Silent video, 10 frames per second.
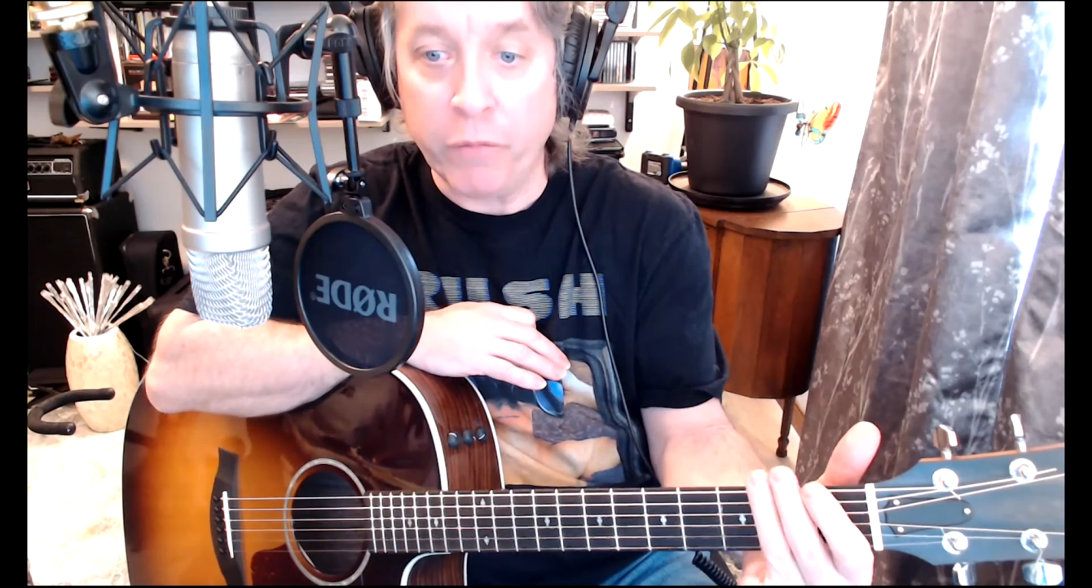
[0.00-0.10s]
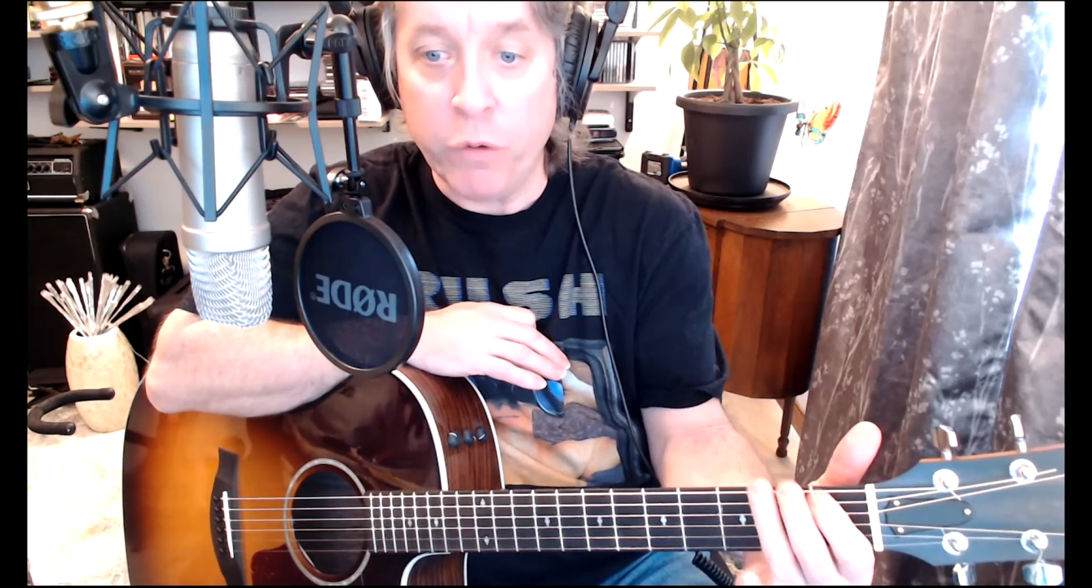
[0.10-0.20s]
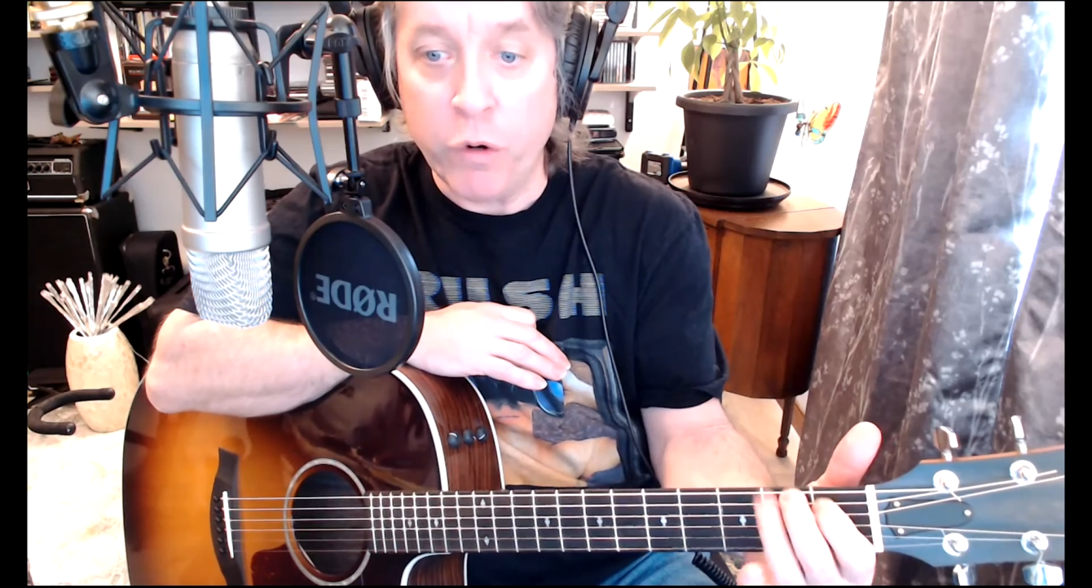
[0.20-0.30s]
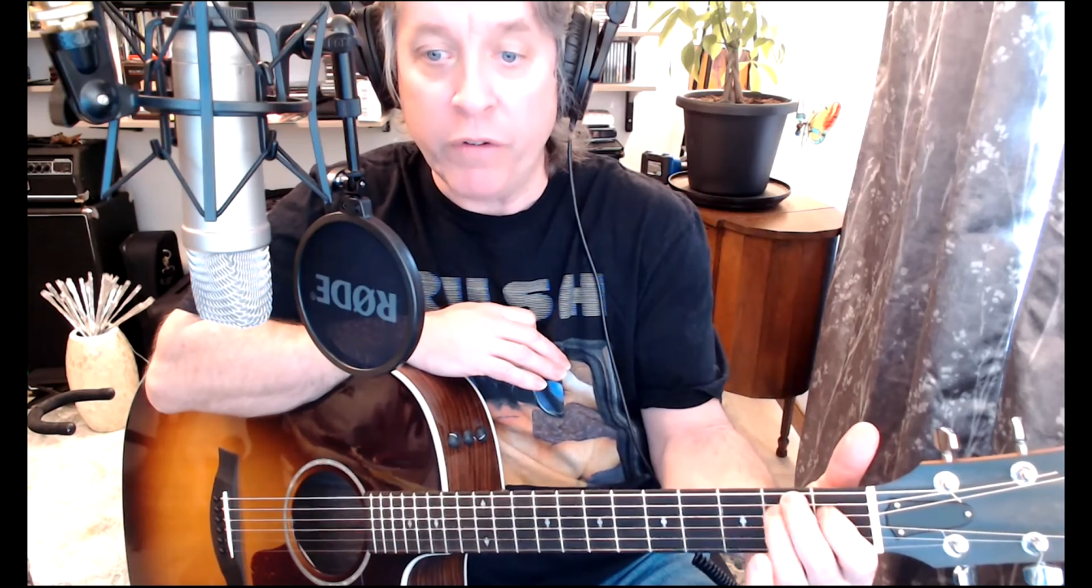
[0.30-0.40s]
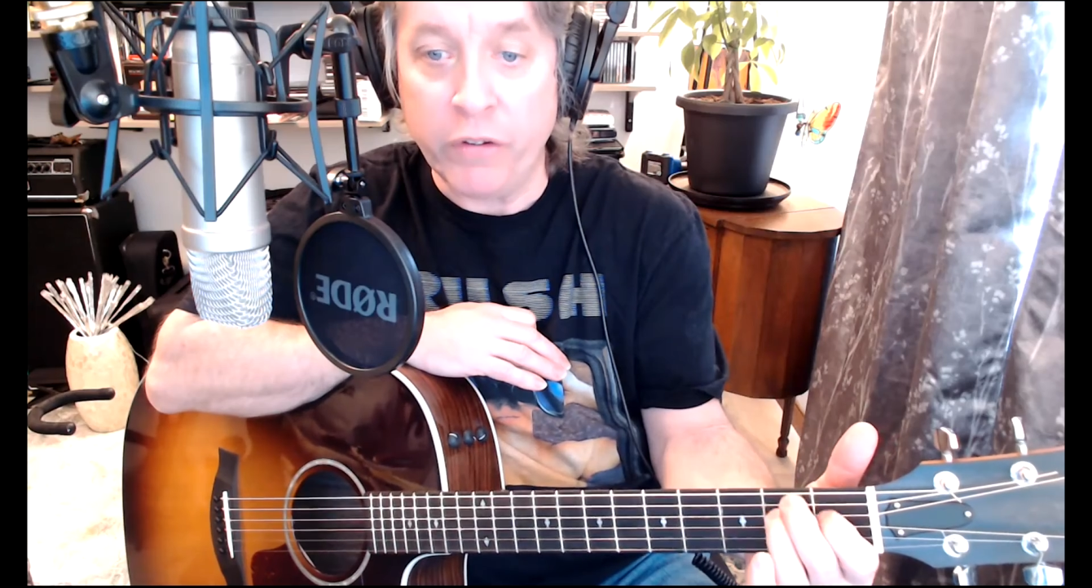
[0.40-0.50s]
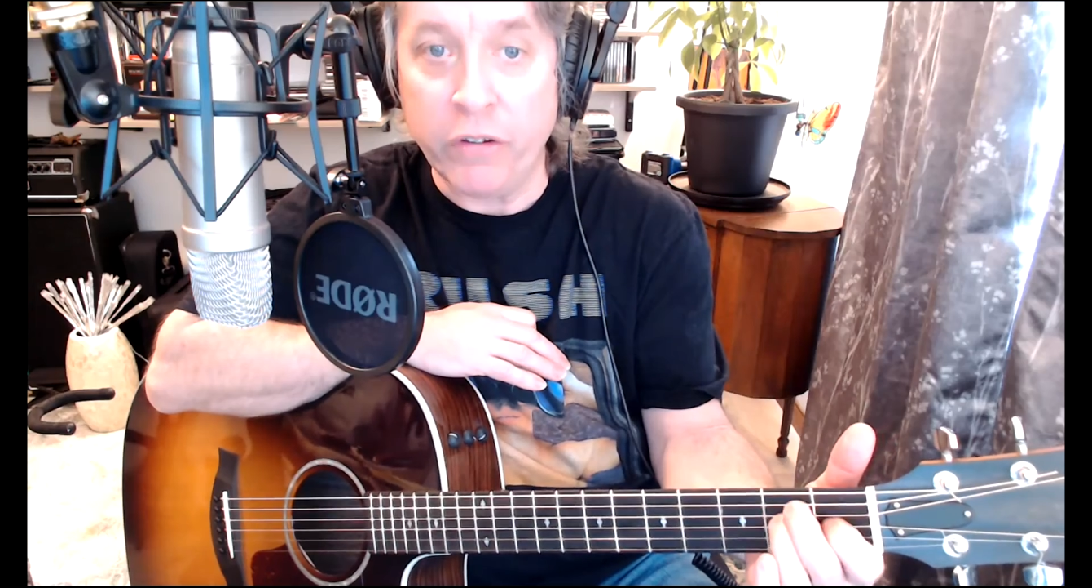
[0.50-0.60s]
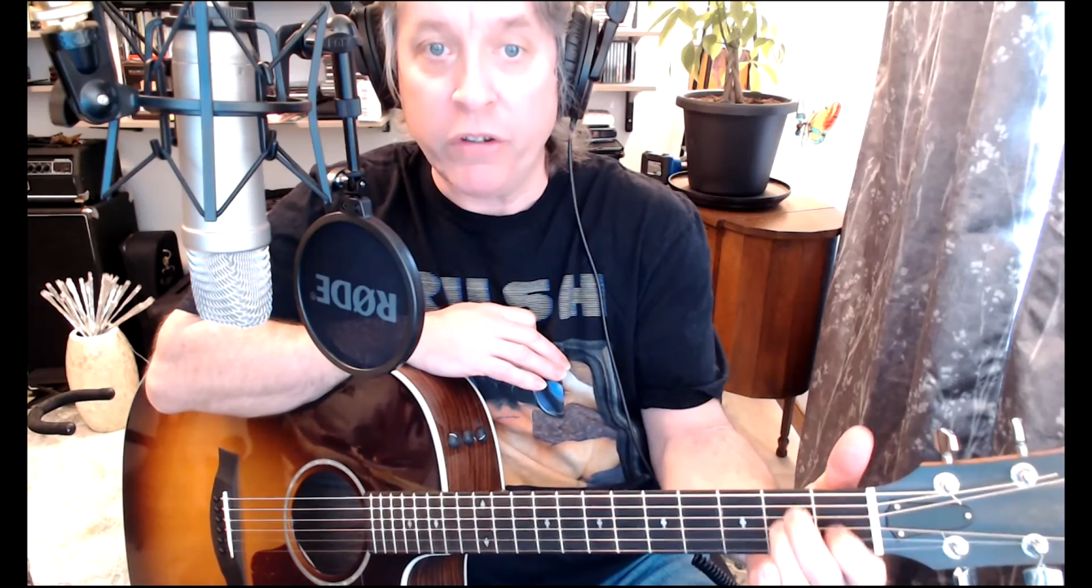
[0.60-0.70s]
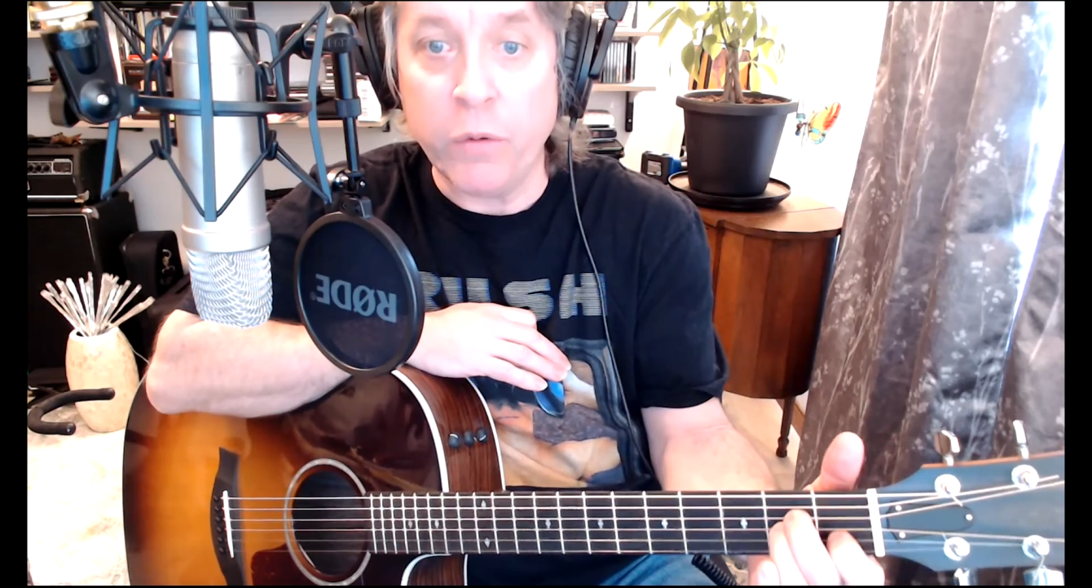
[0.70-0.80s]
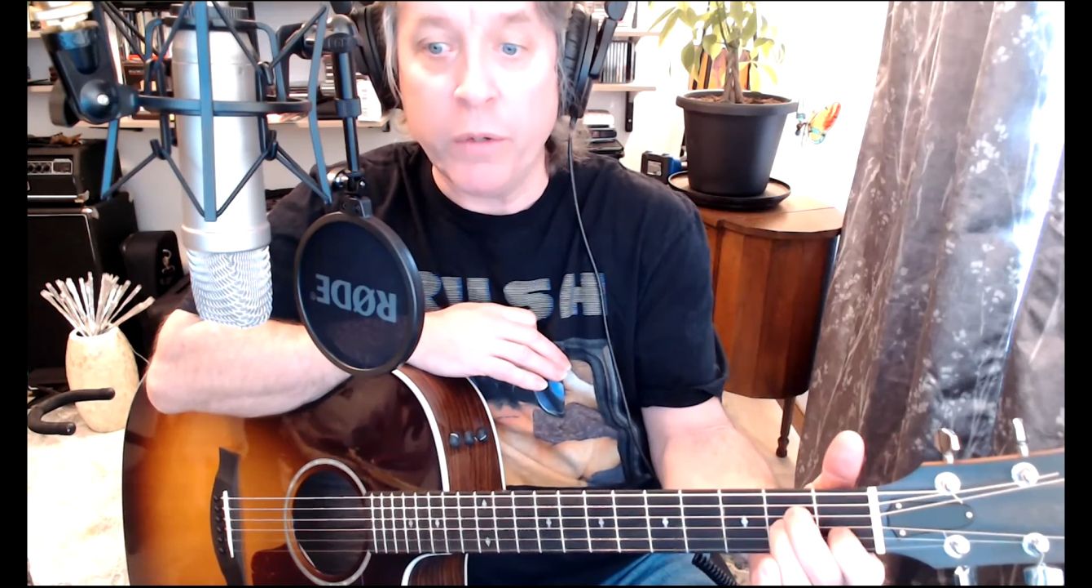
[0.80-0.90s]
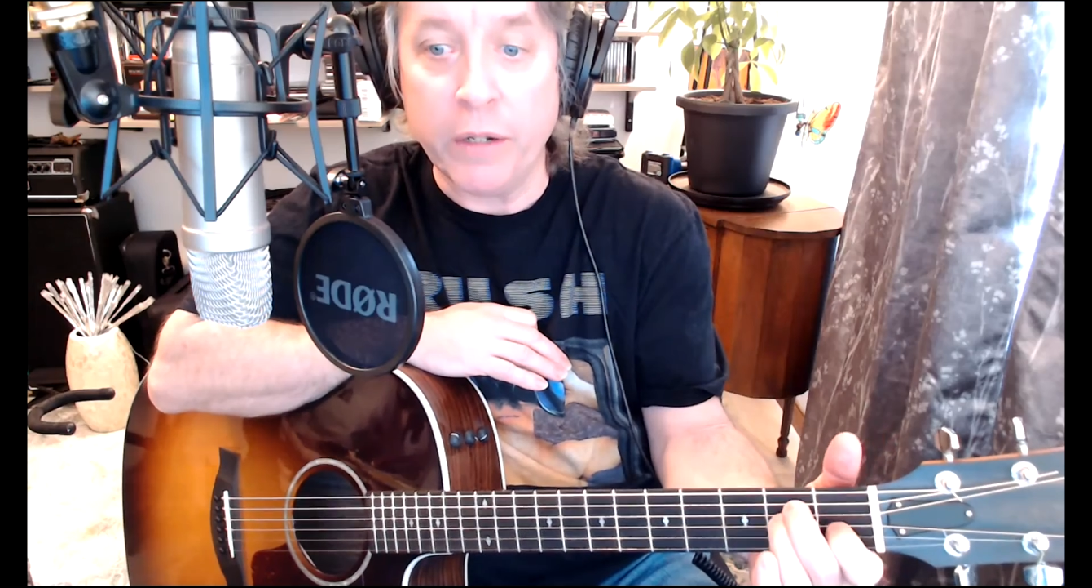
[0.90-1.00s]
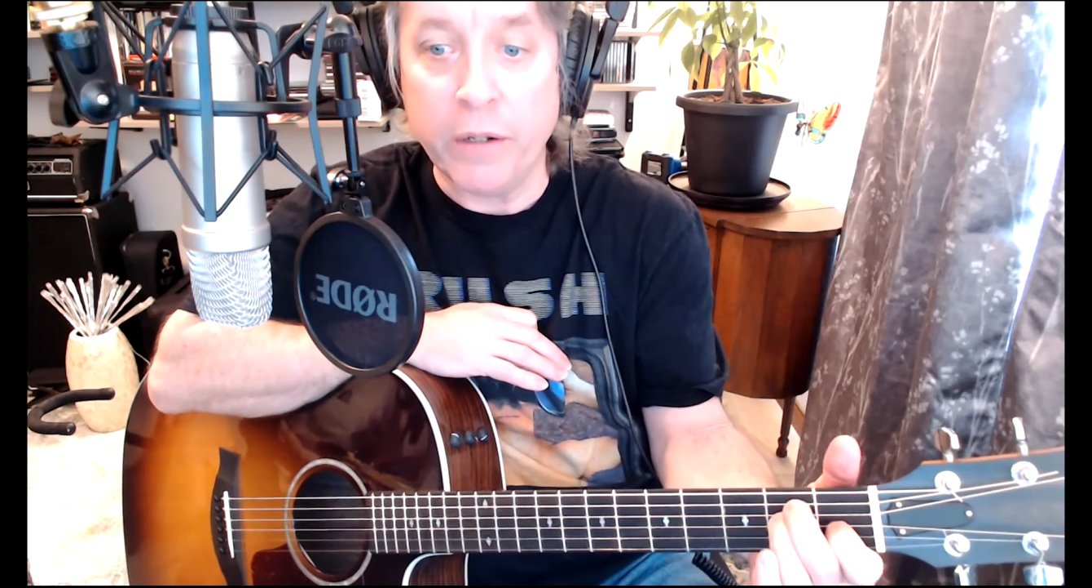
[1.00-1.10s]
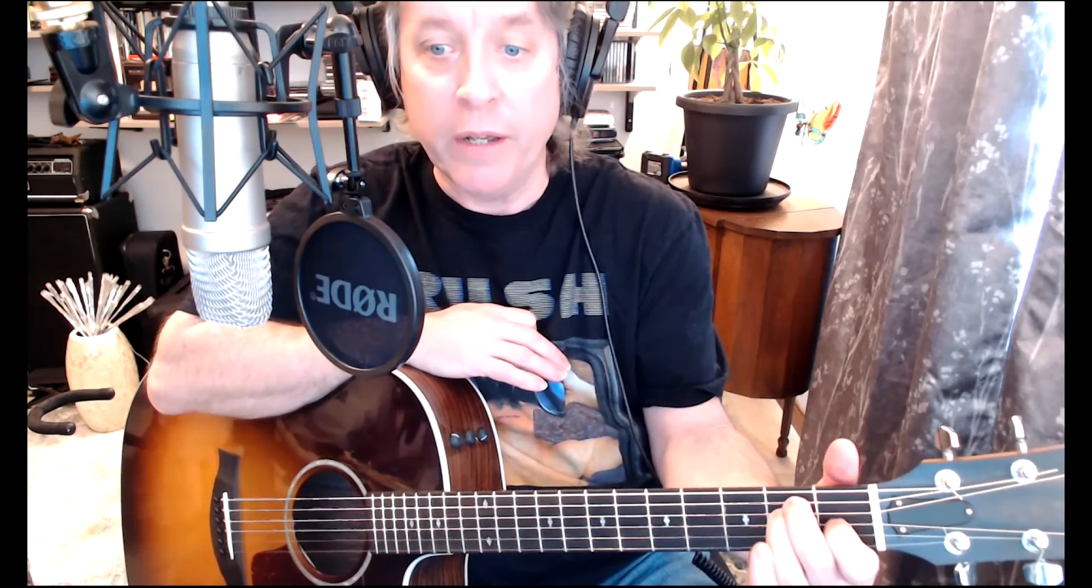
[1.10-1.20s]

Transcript: move as a unit.